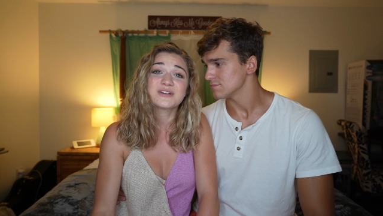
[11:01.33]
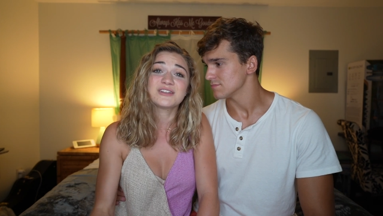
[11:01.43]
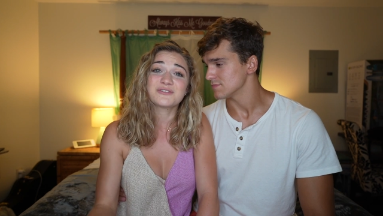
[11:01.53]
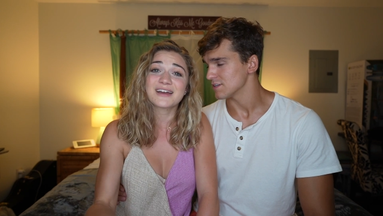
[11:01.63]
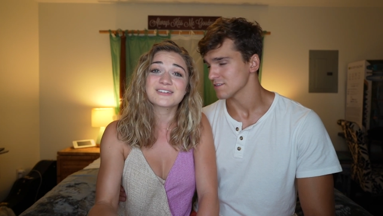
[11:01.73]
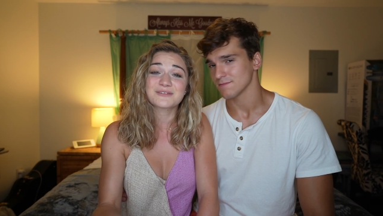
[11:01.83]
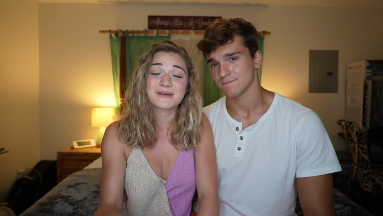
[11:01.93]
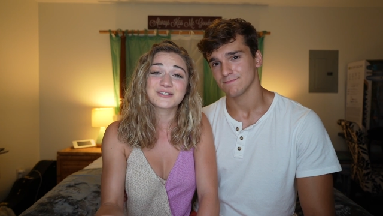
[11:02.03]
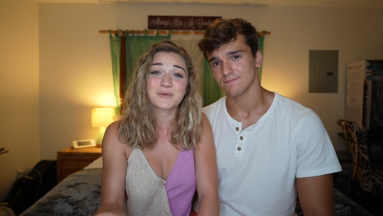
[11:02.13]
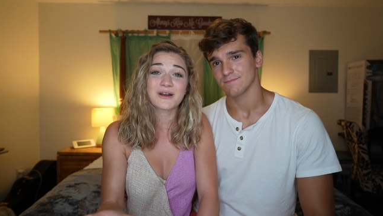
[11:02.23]
Speaker 1: and you guys are a
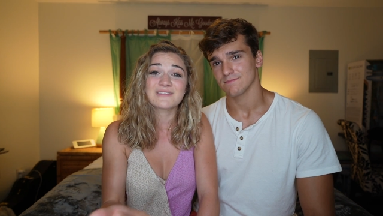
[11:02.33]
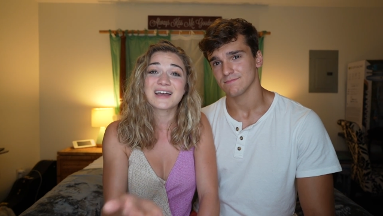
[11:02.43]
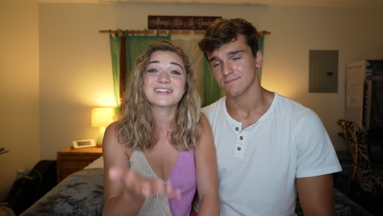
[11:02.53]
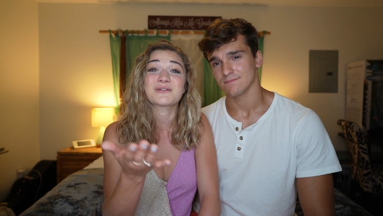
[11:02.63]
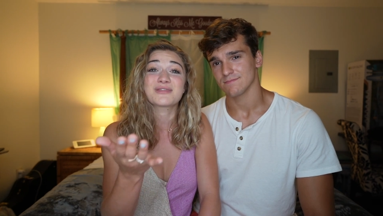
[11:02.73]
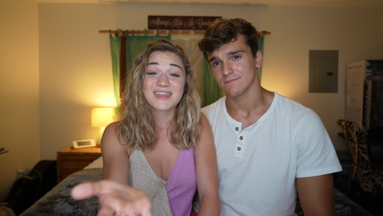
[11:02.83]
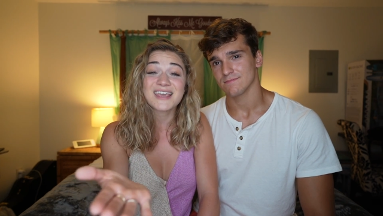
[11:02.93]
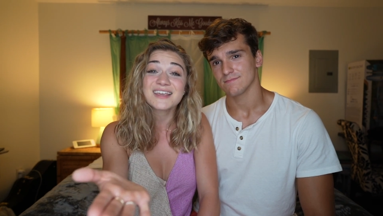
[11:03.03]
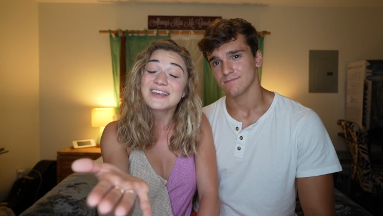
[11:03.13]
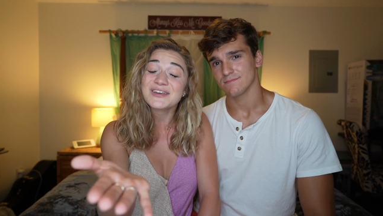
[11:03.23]
major part of that, so
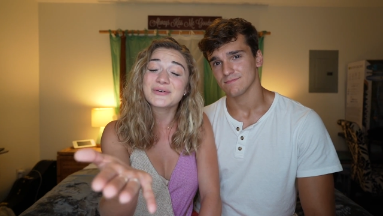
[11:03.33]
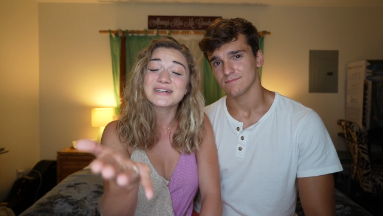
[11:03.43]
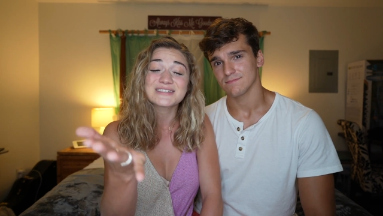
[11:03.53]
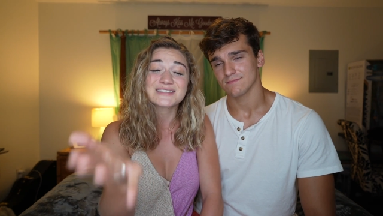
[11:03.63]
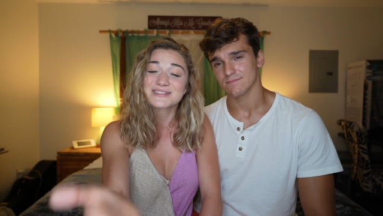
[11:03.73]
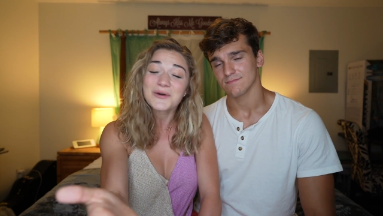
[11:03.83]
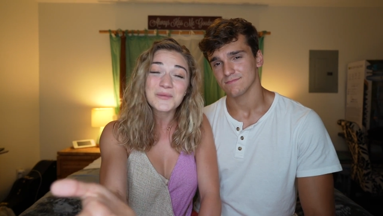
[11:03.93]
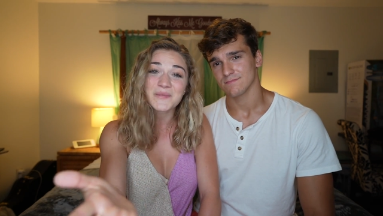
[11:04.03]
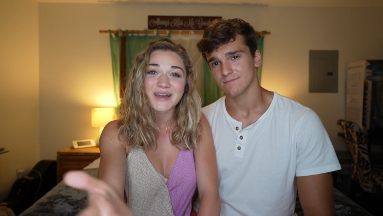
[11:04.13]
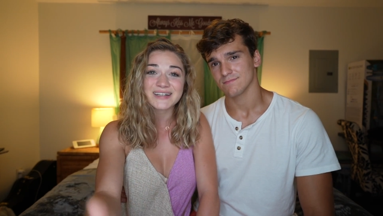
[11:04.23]
thank you
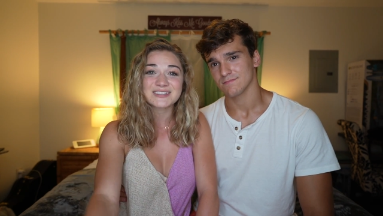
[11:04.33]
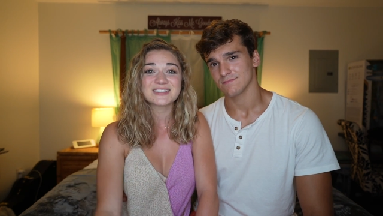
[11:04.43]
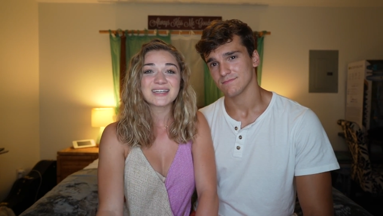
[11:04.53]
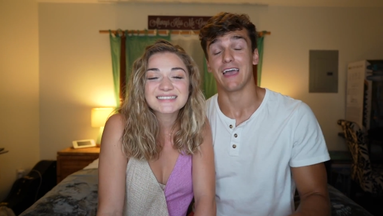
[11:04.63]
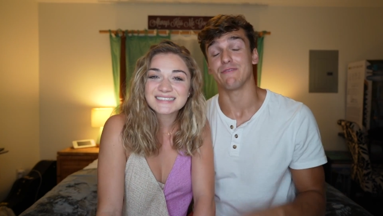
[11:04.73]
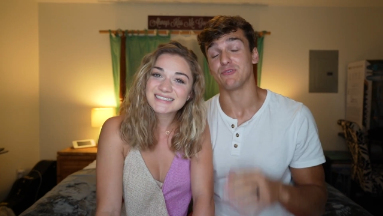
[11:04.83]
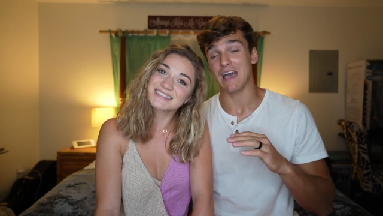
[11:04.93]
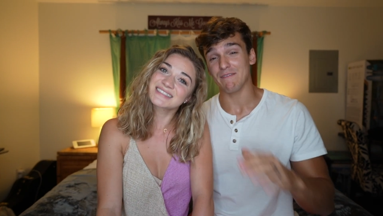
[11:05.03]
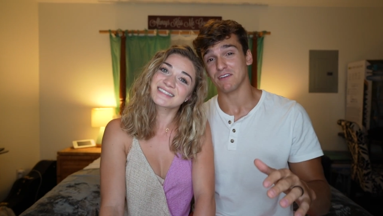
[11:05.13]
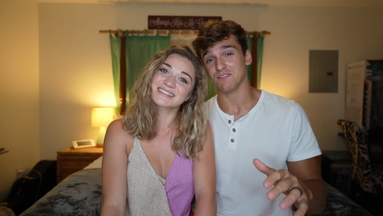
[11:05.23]
so much.
Speaker 2: If you
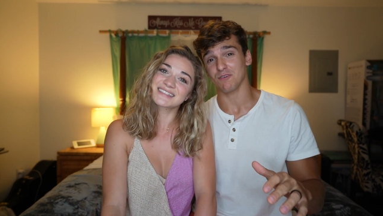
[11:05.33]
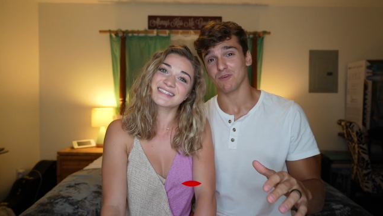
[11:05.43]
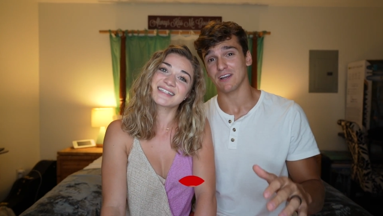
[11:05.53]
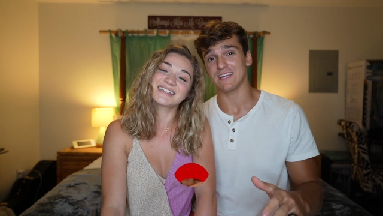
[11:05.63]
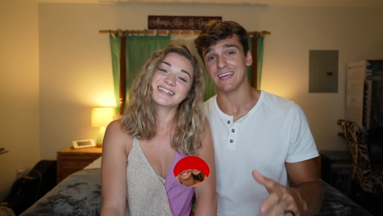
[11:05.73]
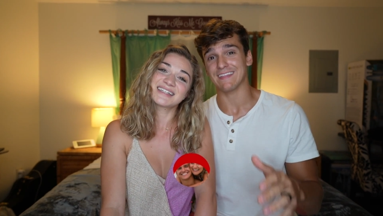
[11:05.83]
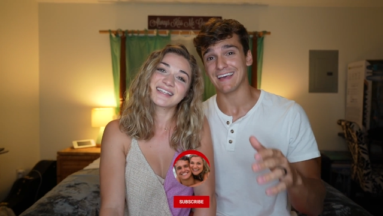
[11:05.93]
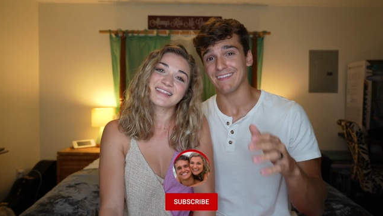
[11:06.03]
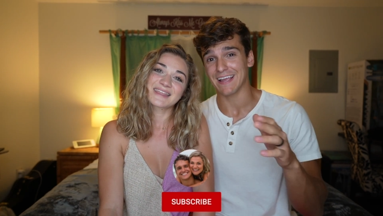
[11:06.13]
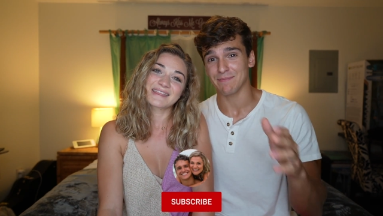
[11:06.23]
haven't until already, hit
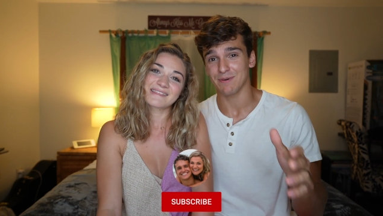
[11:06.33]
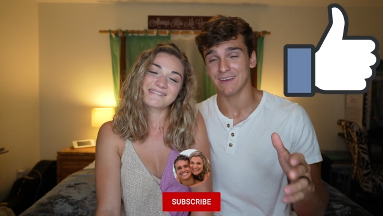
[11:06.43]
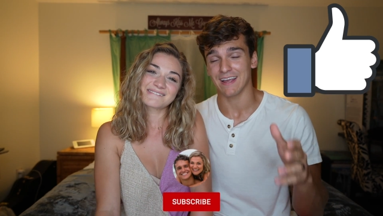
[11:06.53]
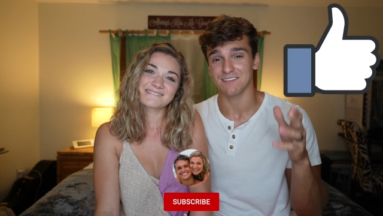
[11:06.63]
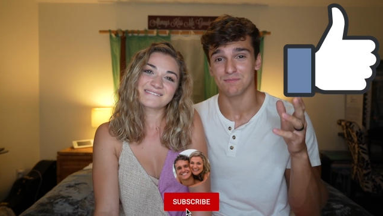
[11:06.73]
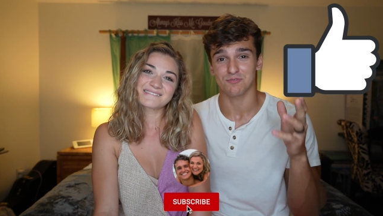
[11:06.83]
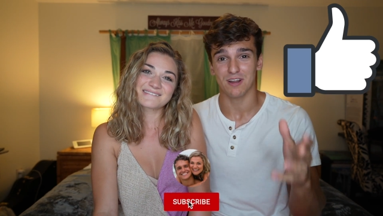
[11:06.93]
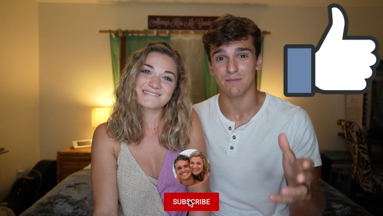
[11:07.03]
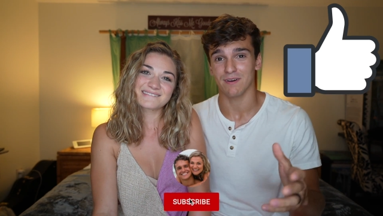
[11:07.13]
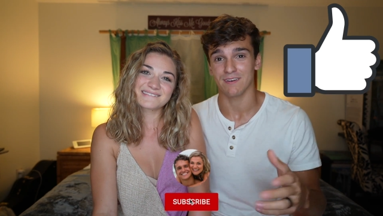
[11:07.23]
that like button and
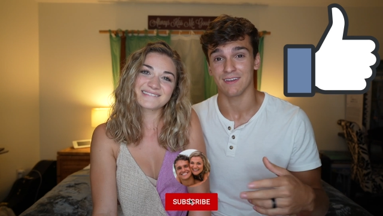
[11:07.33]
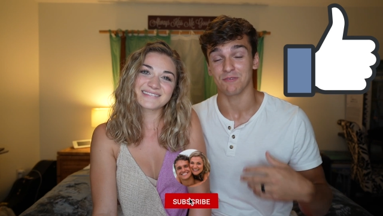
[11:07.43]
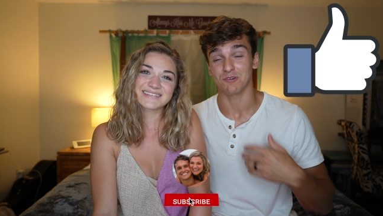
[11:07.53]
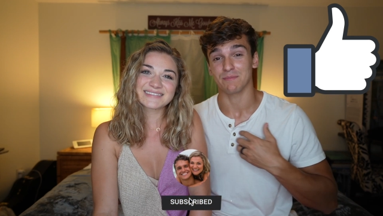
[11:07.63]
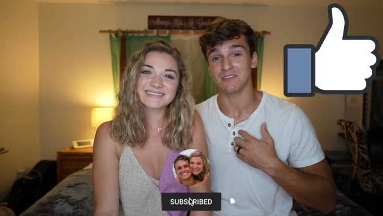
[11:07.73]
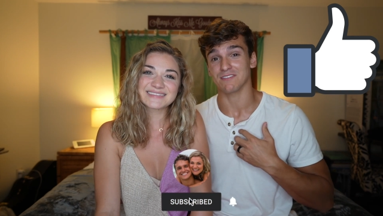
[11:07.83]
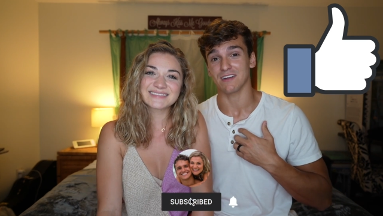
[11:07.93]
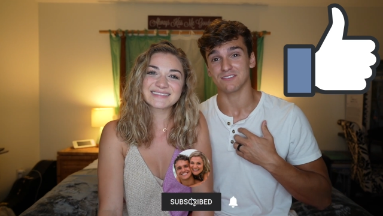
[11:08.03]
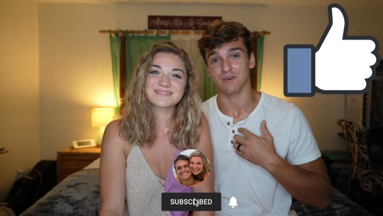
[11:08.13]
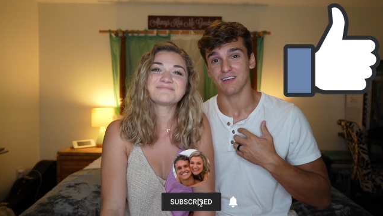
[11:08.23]
subscribe button. It really means a
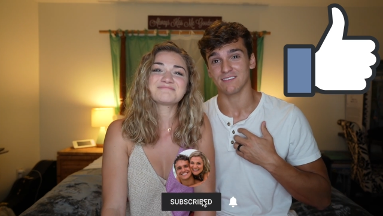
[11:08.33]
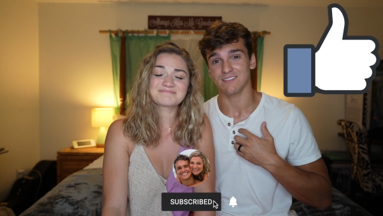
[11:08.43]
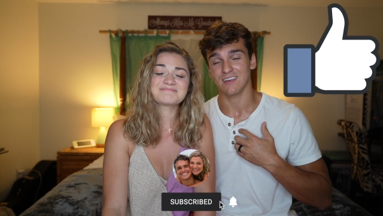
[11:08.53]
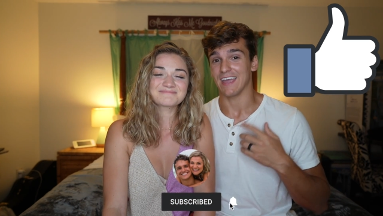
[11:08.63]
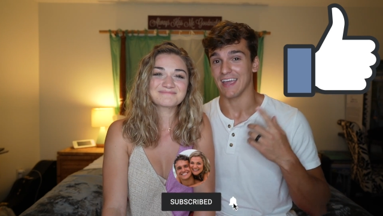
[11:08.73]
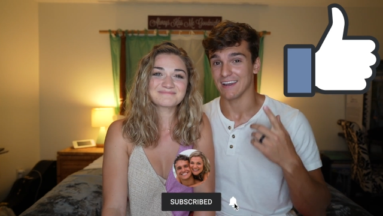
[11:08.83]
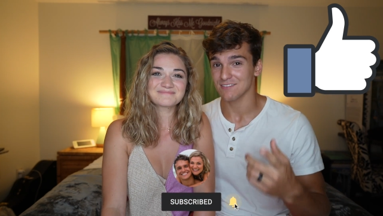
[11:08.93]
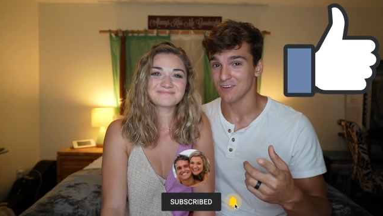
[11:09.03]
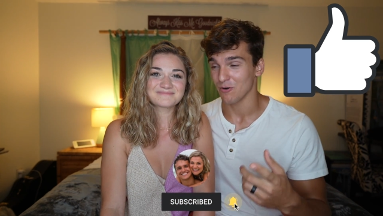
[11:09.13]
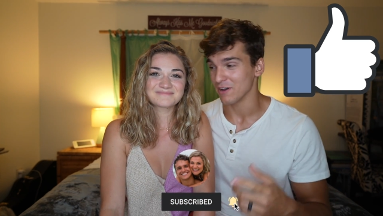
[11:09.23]
lot to us. And
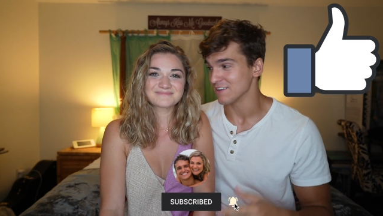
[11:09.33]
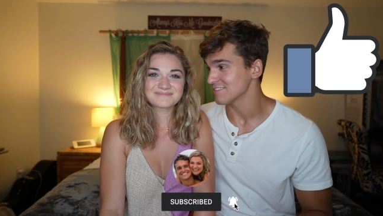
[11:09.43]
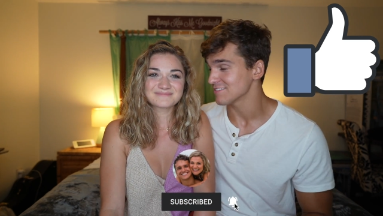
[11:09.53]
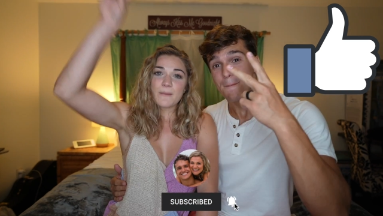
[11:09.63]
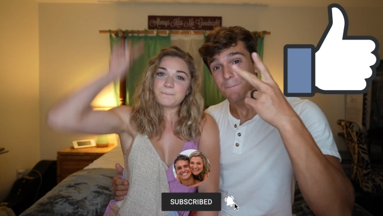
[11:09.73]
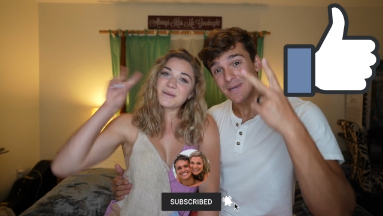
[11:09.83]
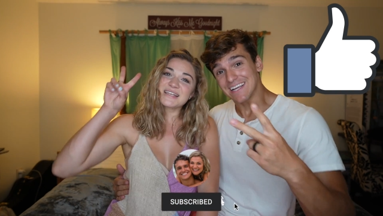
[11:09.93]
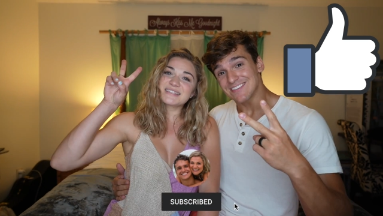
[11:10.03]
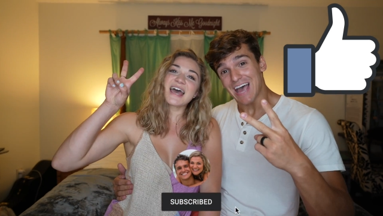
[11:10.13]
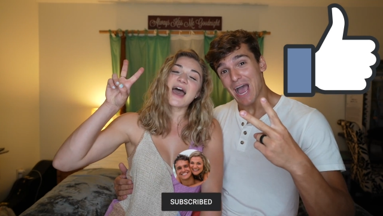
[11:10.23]
as always,
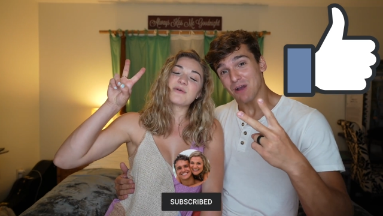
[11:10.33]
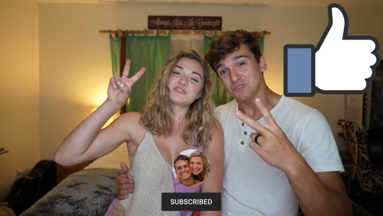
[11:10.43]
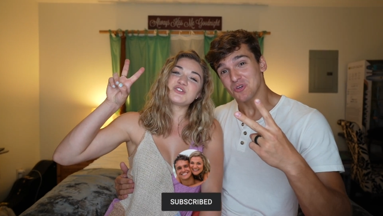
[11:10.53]
peace, peace out,